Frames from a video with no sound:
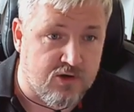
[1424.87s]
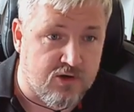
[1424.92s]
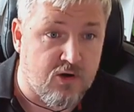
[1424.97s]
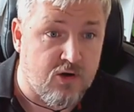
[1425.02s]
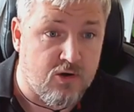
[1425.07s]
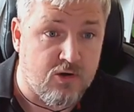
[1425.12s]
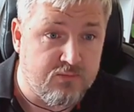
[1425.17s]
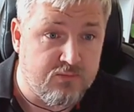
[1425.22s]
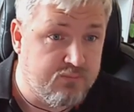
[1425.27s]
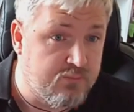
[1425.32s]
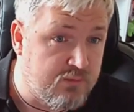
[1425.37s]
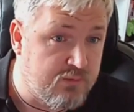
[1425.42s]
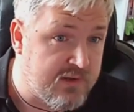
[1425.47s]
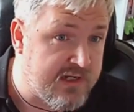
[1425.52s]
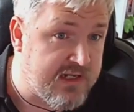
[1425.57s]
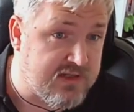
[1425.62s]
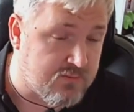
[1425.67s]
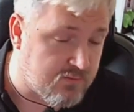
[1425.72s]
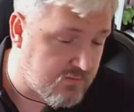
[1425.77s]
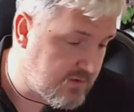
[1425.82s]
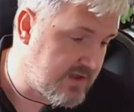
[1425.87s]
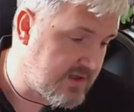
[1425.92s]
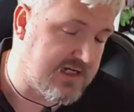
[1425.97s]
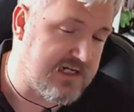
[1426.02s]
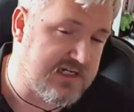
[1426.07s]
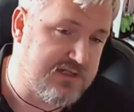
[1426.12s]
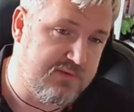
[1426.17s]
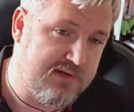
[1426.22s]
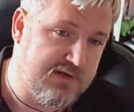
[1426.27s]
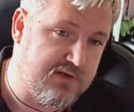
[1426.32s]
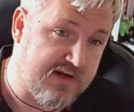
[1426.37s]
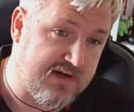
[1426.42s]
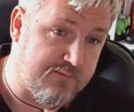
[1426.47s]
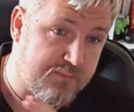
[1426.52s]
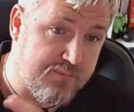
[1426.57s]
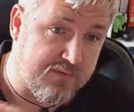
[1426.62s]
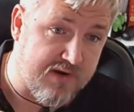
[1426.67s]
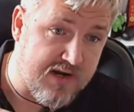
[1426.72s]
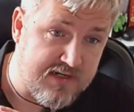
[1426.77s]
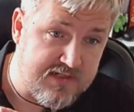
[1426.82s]
or even worse, we could
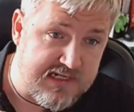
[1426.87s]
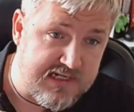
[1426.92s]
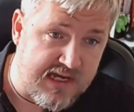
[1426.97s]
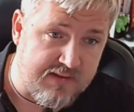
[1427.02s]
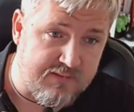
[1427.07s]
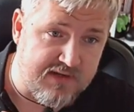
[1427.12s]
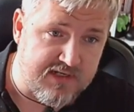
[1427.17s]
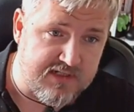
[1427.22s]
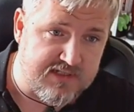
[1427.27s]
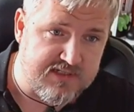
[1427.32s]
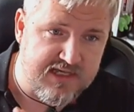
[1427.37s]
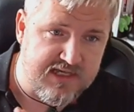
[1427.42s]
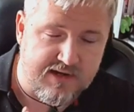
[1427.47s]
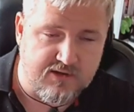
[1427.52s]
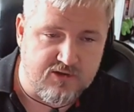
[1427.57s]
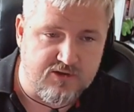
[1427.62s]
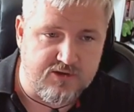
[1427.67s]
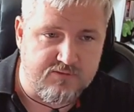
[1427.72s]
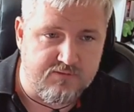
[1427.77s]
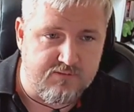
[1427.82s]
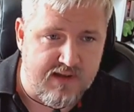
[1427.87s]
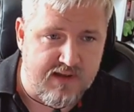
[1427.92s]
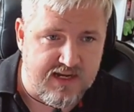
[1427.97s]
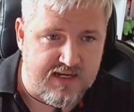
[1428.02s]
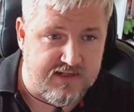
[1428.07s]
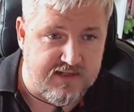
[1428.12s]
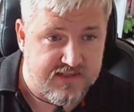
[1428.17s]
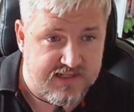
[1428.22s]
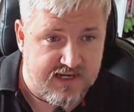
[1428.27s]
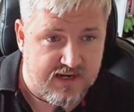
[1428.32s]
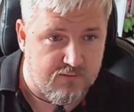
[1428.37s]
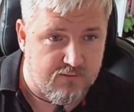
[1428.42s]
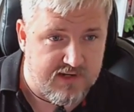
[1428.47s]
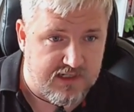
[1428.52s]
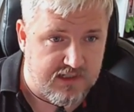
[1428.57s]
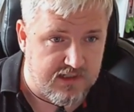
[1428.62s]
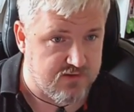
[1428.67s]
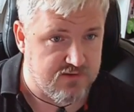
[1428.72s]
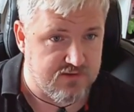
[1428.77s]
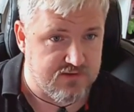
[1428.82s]
have brand damage that could mean that
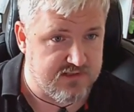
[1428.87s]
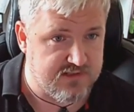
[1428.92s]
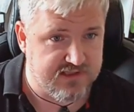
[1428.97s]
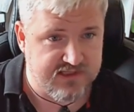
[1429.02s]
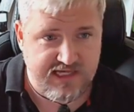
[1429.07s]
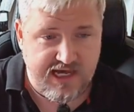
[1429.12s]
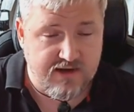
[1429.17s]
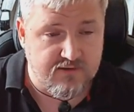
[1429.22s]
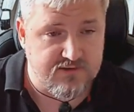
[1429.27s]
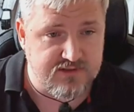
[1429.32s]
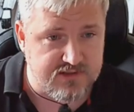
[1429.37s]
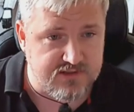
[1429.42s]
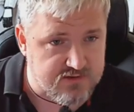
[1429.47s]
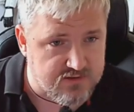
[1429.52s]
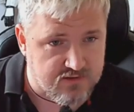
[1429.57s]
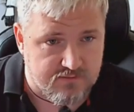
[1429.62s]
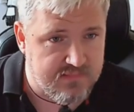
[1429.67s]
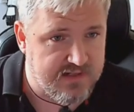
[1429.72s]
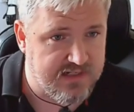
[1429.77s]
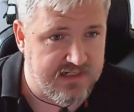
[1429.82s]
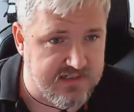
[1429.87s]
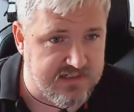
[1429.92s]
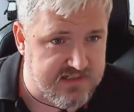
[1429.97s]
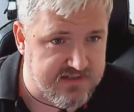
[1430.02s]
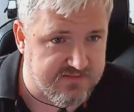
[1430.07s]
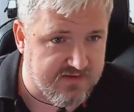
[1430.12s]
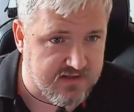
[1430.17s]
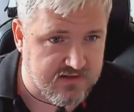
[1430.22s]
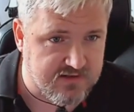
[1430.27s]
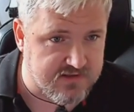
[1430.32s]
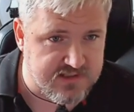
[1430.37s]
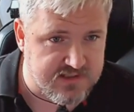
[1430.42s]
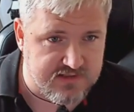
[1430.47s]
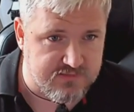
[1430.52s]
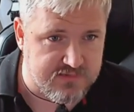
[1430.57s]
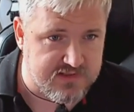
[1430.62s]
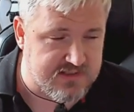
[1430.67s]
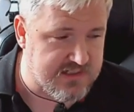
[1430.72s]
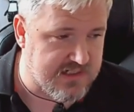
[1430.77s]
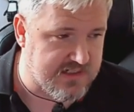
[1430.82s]
we lose thousands or millions of our
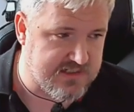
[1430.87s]
customers.